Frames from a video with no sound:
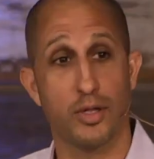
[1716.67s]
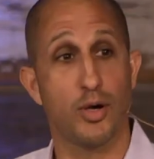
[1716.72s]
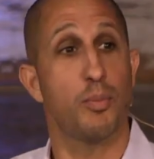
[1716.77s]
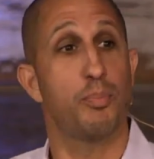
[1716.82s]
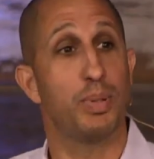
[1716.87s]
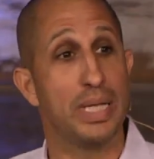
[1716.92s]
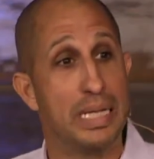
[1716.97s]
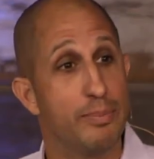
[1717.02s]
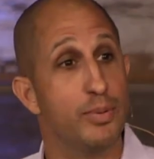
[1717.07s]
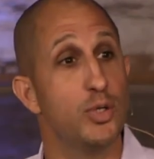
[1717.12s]

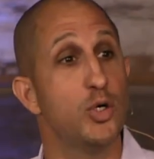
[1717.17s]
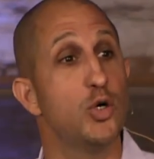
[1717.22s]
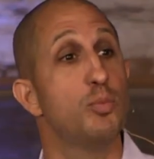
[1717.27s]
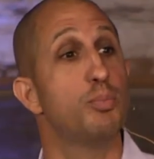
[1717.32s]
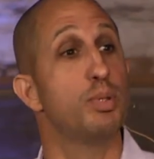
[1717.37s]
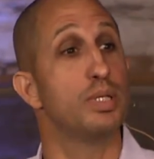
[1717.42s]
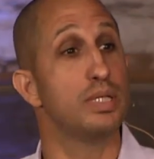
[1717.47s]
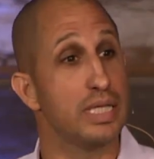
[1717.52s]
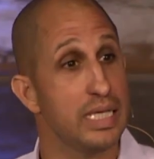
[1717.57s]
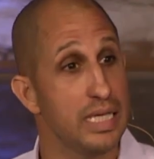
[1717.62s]
There are
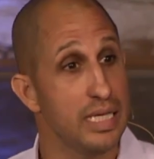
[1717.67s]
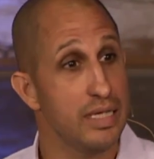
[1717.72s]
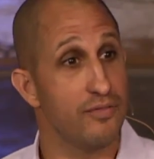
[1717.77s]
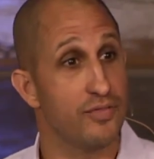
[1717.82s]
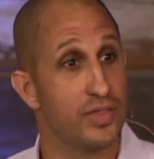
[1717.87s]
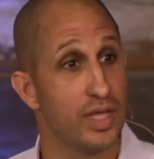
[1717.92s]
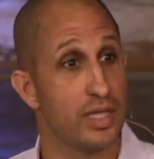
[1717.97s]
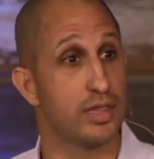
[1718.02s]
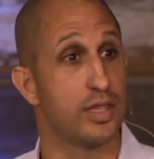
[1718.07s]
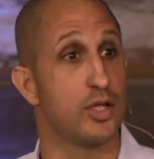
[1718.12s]
people who
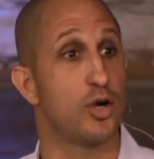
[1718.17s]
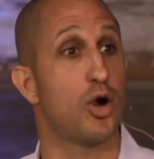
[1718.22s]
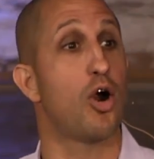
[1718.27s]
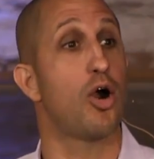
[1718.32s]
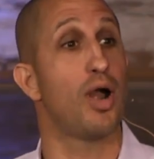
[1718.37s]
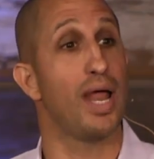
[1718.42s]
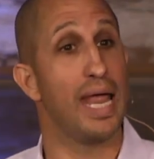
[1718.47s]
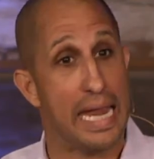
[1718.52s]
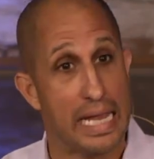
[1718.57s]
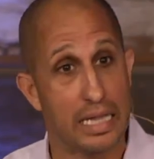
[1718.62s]
believe
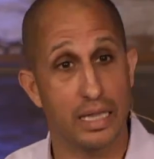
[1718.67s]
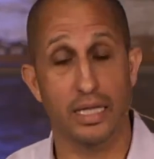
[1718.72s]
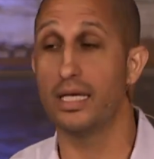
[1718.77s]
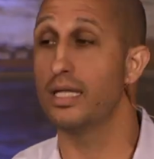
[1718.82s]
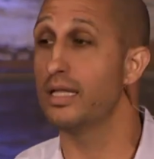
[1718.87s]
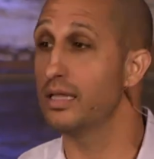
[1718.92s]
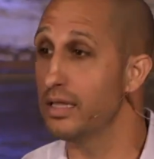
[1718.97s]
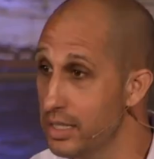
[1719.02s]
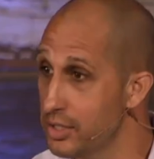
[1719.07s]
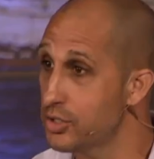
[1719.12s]
that there are
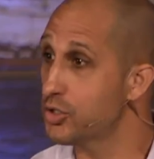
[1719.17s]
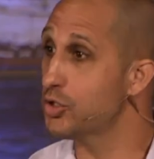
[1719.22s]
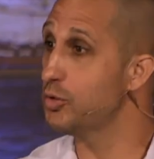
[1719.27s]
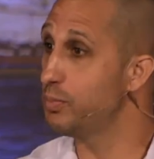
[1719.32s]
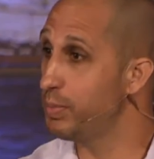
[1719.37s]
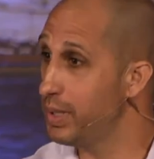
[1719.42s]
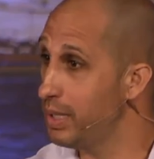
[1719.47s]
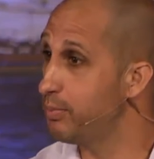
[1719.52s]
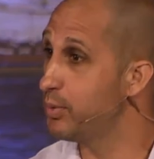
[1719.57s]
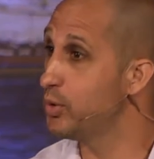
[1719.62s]
alien
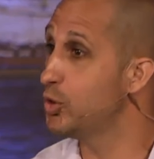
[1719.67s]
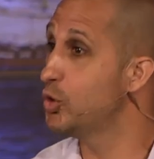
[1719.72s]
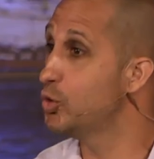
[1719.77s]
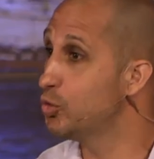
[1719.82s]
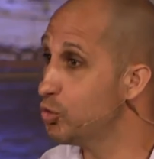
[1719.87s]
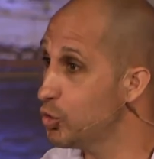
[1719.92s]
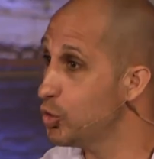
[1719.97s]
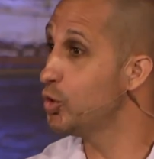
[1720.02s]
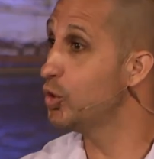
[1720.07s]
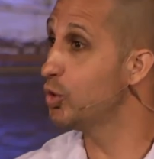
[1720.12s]
lizard
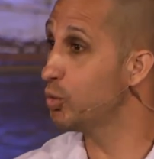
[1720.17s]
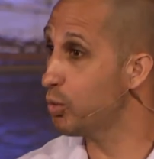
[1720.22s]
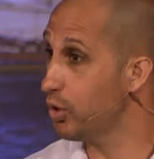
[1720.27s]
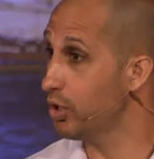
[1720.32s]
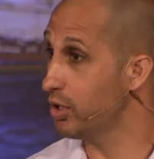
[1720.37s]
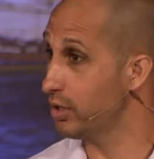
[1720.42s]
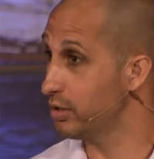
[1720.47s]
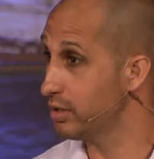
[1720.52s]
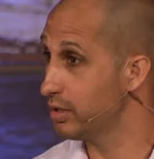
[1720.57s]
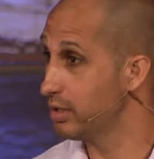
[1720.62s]
people who
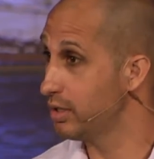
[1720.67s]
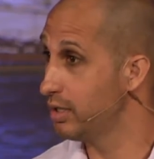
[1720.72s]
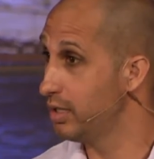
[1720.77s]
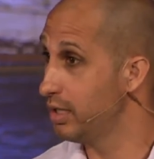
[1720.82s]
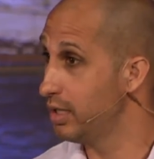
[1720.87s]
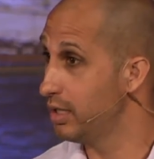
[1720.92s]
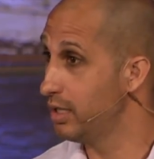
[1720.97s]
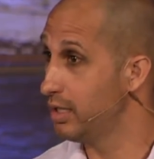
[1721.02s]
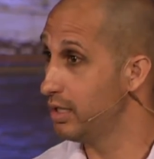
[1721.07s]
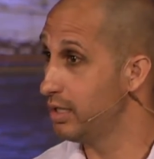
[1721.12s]
rule the
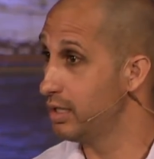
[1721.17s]
world.